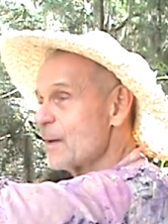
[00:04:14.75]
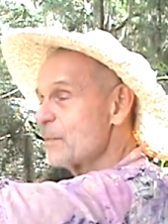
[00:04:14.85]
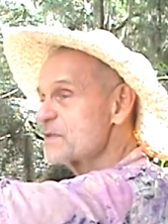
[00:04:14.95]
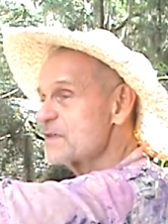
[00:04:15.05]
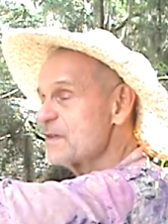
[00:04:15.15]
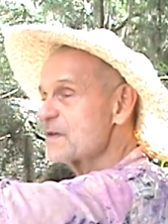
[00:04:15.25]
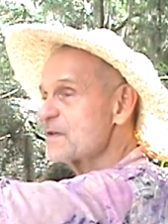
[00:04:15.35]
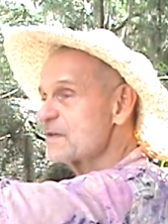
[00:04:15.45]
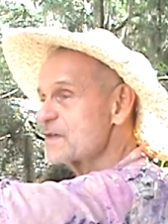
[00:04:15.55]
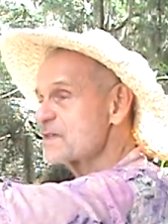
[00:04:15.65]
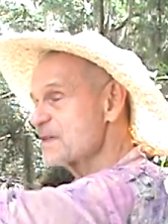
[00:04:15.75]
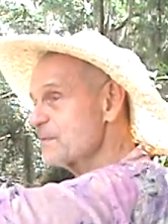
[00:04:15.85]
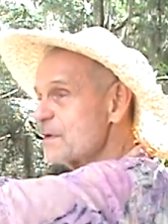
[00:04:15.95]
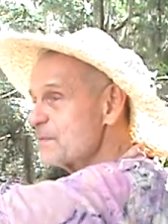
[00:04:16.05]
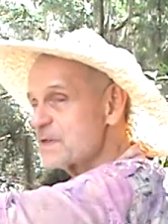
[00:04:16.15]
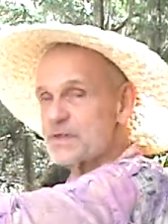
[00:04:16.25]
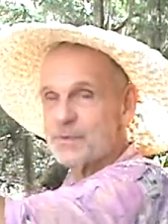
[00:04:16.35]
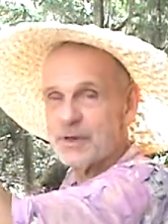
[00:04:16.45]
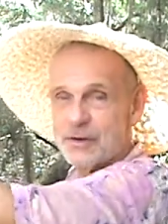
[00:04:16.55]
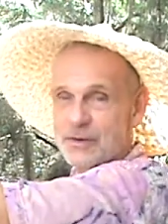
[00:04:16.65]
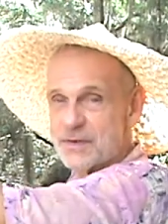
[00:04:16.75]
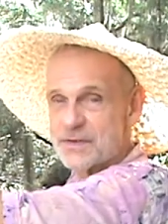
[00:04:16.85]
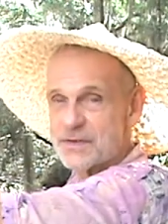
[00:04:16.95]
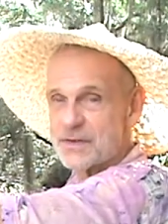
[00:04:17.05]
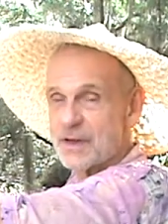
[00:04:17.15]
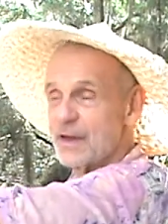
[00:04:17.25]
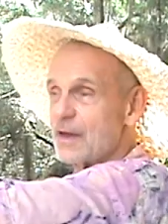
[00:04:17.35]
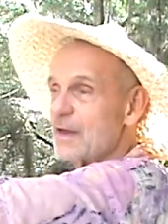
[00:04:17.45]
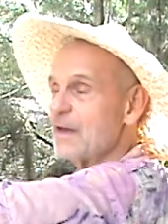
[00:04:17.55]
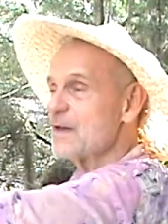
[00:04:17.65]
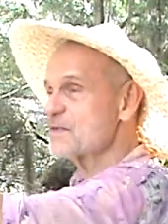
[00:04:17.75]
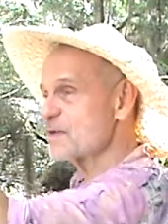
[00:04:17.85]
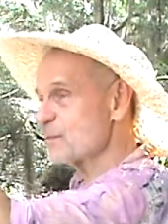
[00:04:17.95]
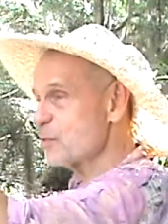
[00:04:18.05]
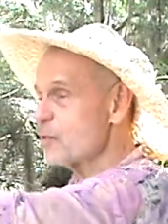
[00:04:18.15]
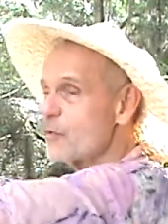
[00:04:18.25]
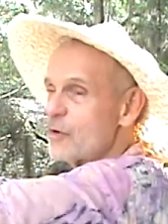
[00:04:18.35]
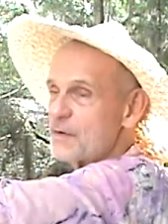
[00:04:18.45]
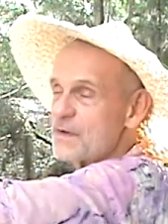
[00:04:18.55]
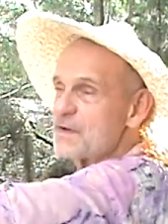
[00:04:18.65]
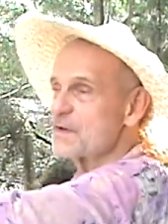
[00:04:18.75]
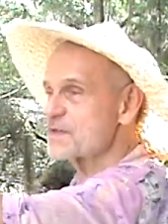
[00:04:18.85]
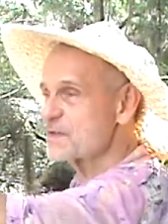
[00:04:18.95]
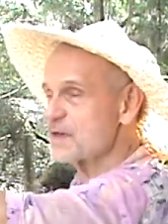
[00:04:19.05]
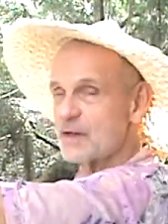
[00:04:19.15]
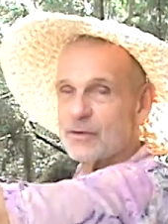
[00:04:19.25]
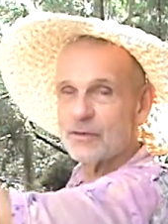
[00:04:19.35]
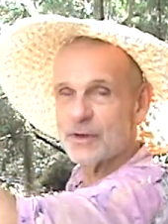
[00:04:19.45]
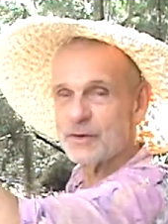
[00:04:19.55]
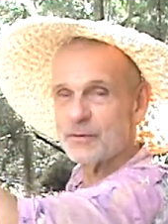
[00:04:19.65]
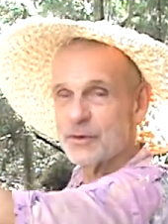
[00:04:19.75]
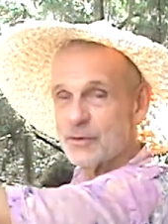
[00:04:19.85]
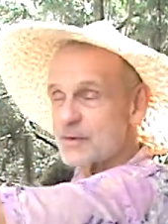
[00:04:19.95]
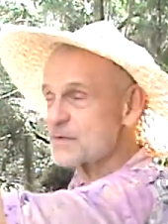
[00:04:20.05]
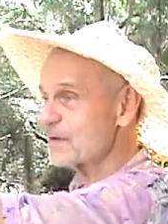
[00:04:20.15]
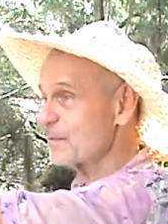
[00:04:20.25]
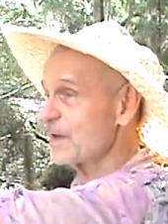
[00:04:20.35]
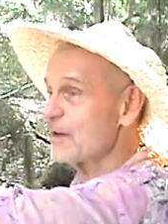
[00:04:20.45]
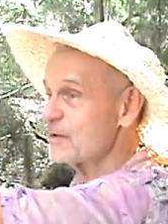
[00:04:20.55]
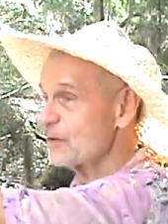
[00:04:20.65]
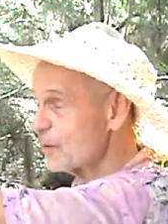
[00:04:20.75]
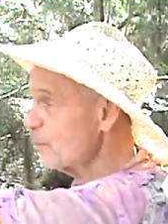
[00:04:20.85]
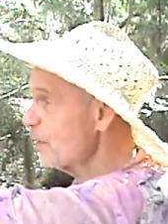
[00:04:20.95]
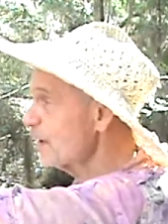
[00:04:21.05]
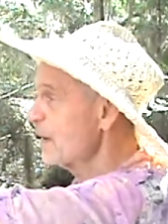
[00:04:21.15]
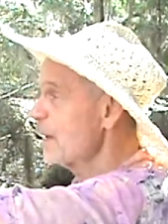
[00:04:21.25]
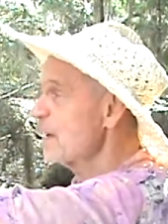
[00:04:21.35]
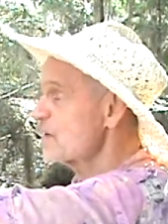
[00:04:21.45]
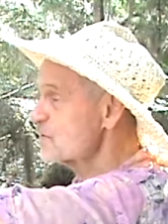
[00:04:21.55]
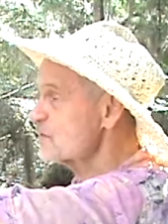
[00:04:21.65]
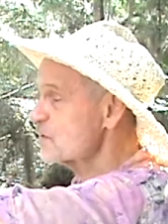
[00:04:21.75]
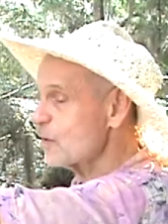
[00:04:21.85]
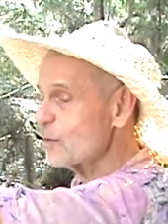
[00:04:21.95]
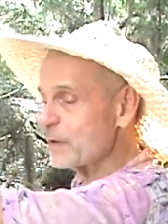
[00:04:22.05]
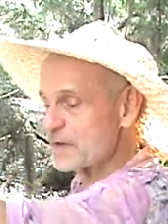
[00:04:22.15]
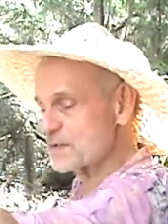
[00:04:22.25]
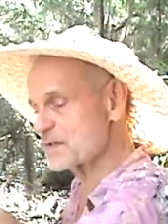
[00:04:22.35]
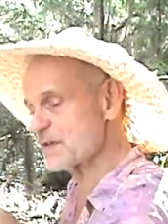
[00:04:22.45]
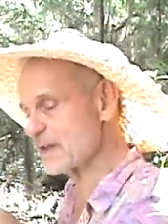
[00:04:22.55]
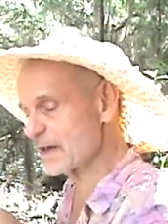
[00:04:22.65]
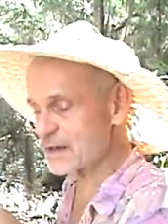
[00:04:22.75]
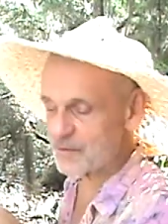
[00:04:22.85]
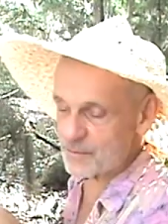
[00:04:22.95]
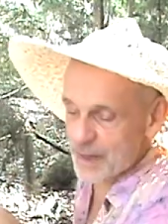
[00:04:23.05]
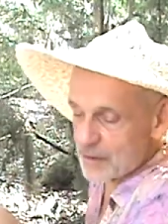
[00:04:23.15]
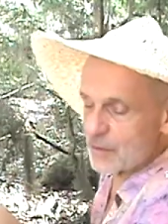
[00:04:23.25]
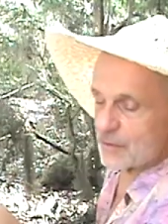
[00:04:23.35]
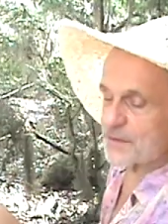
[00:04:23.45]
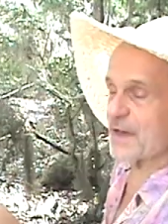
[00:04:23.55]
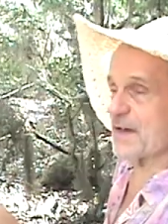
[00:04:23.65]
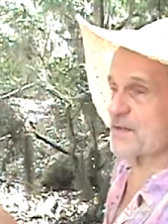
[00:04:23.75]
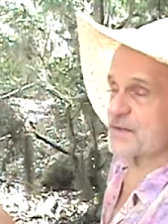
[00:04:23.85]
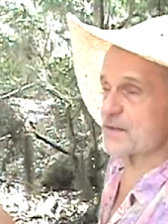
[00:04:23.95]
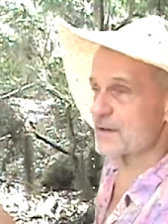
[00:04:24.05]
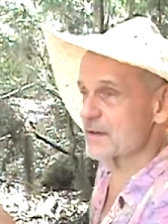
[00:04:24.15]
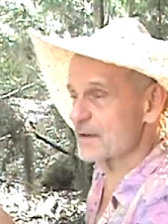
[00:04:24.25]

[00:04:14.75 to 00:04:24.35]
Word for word: But see, the, the symptom disappearance is an important signal that you've cured something. And you know what? So is the negative medical test.